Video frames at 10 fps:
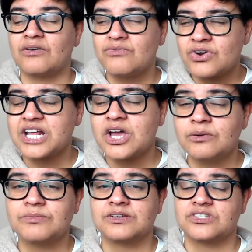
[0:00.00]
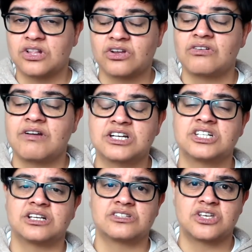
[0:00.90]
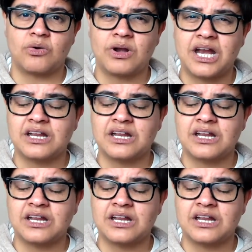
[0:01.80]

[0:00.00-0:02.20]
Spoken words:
I really hope that's the direction that's going in,